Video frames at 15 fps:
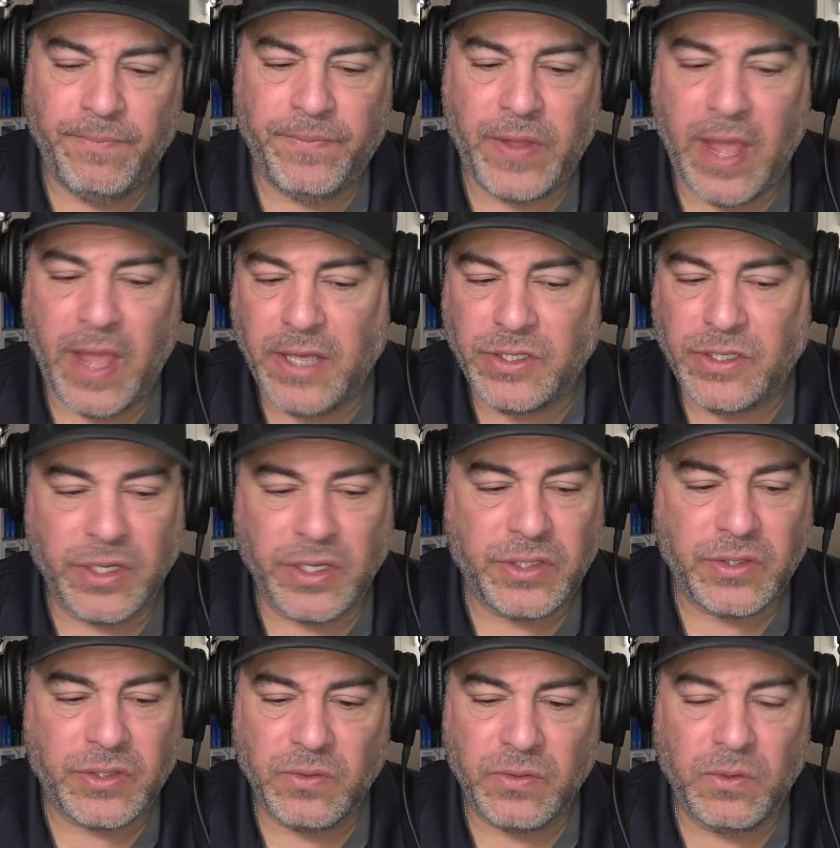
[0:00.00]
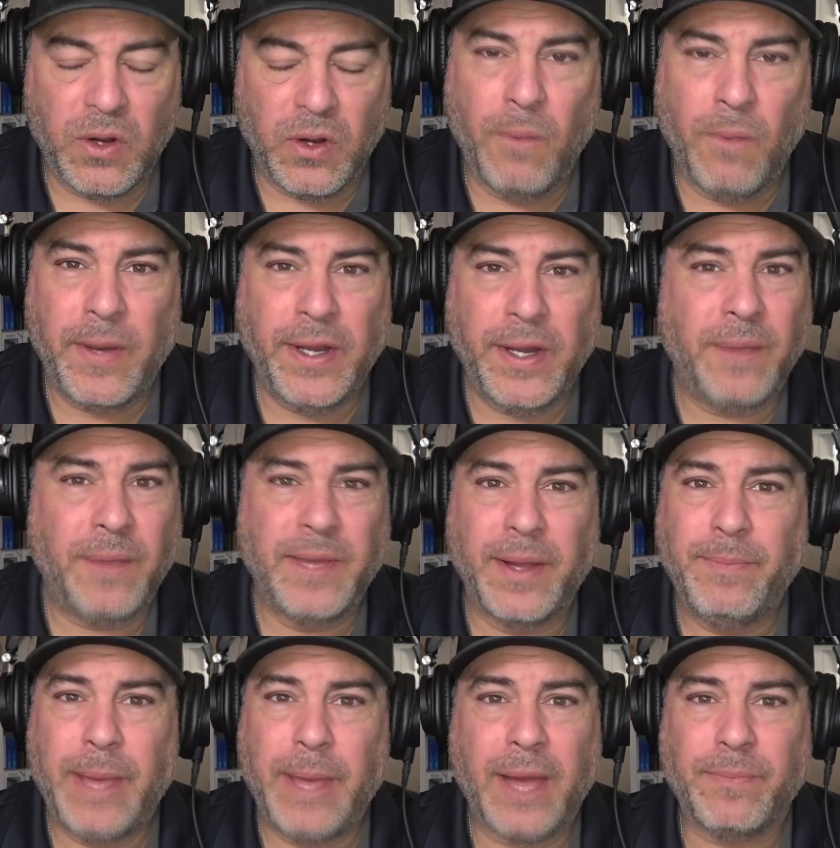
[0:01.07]
they just opened up my
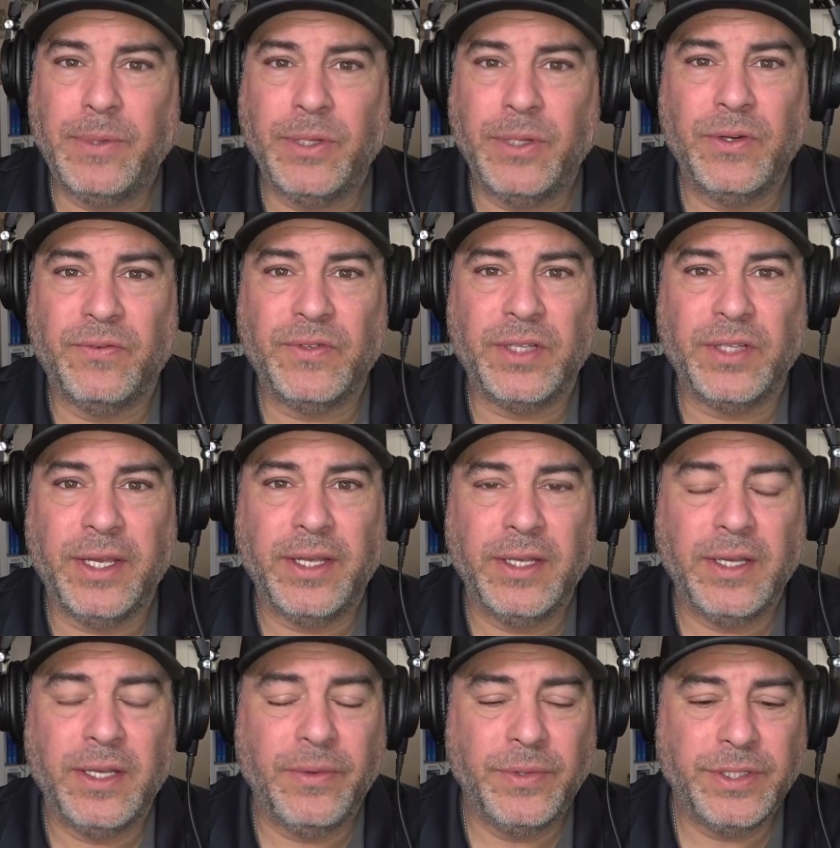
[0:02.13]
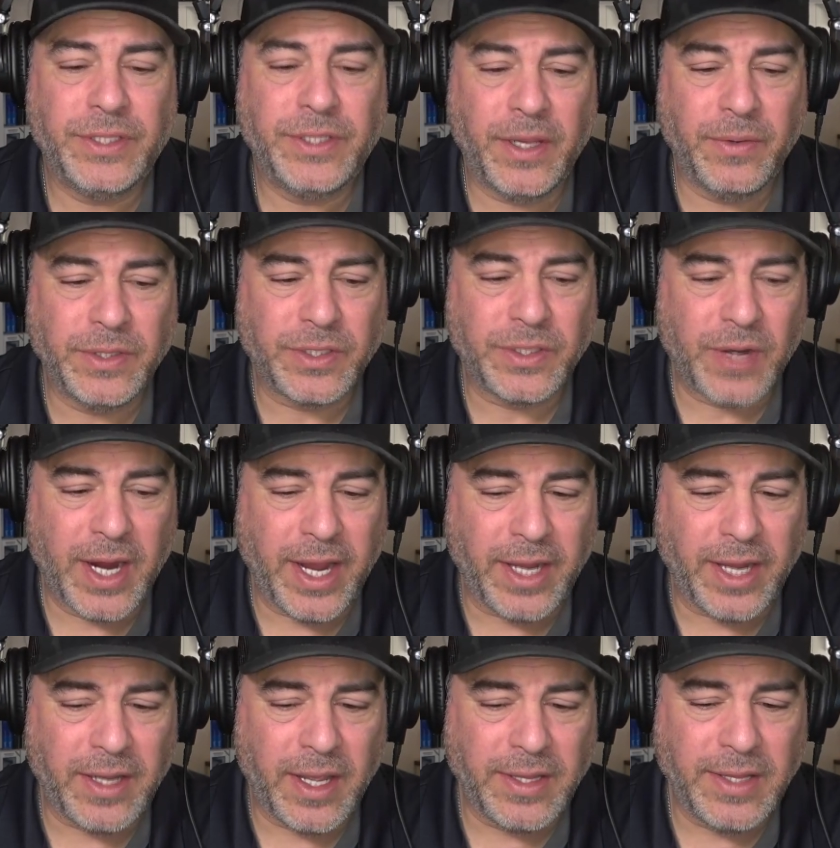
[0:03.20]
back beautifully. It was
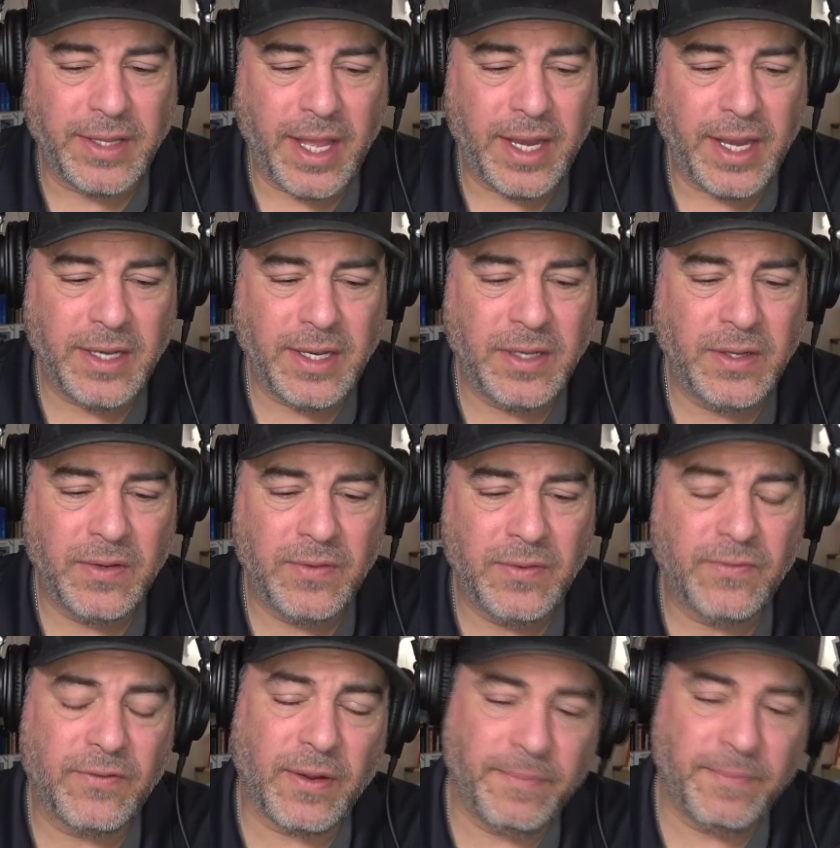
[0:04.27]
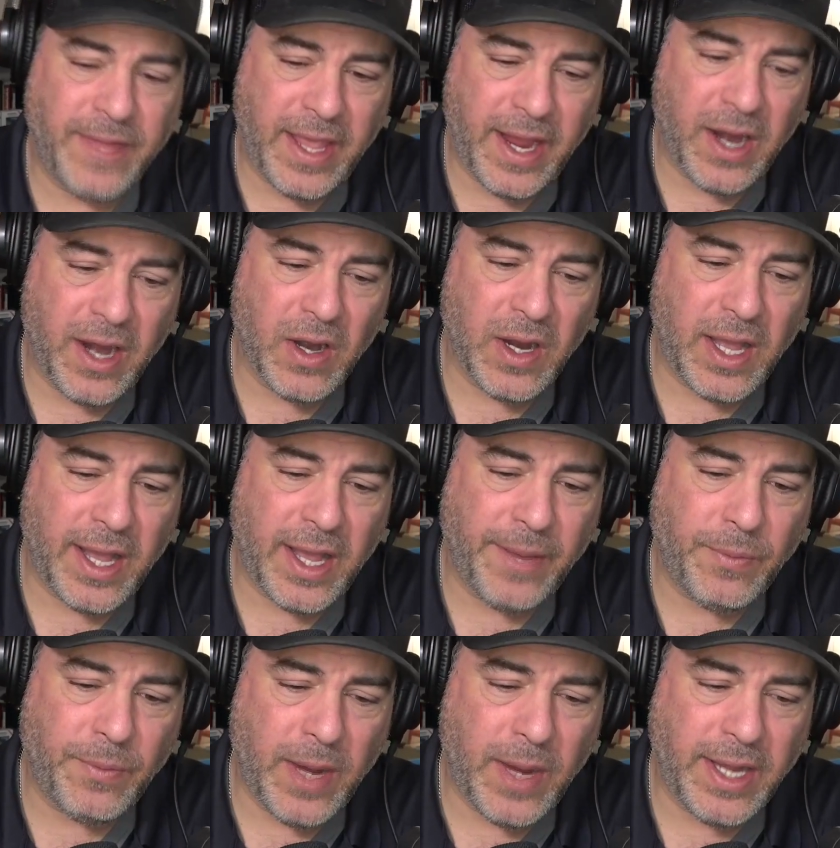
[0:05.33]
great. And then from there I
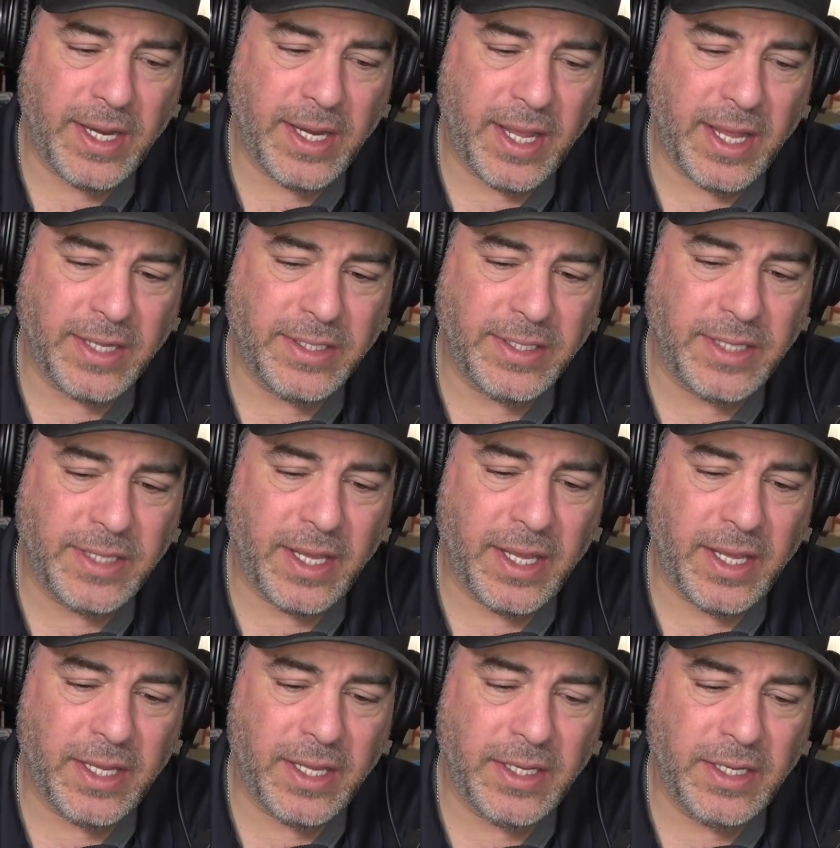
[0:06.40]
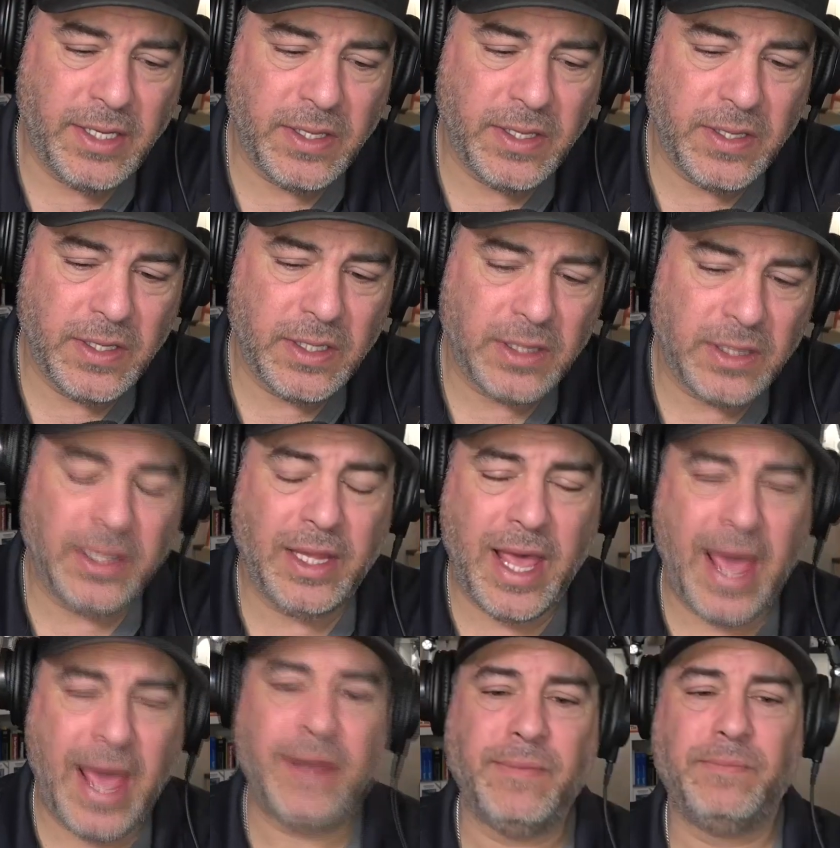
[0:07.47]
went and did
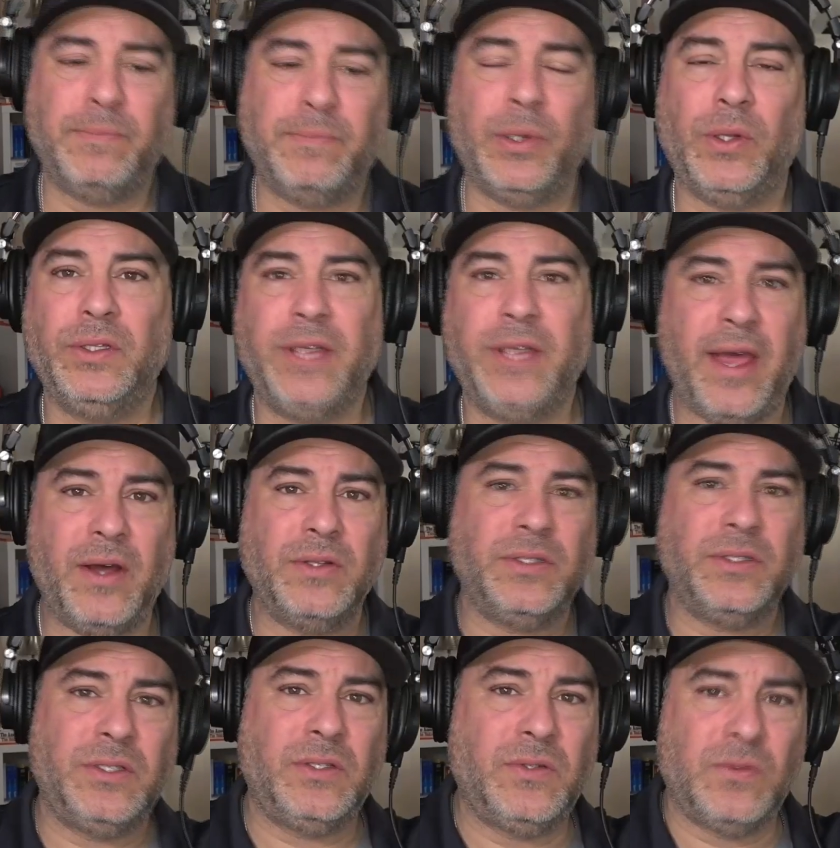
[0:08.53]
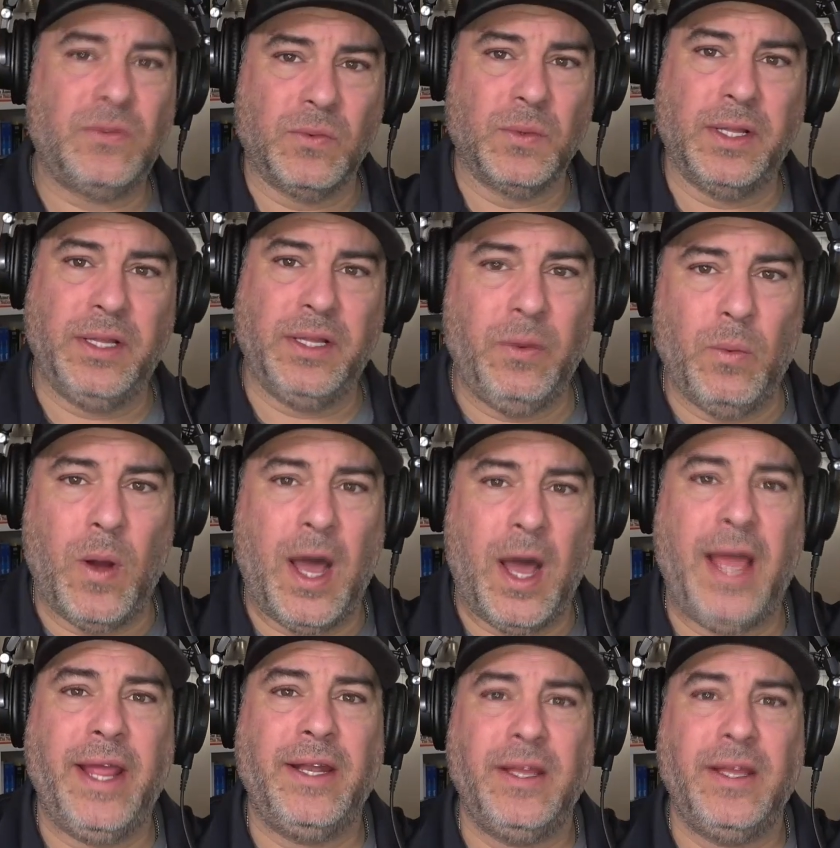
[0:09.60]
lat pull downs really
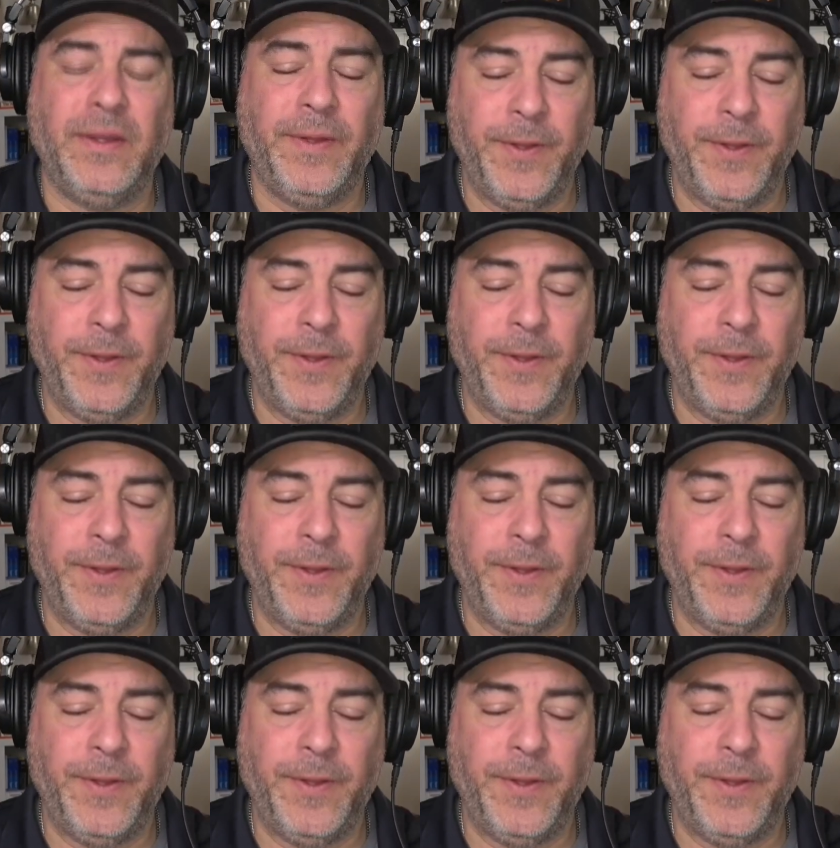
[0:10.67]
wide.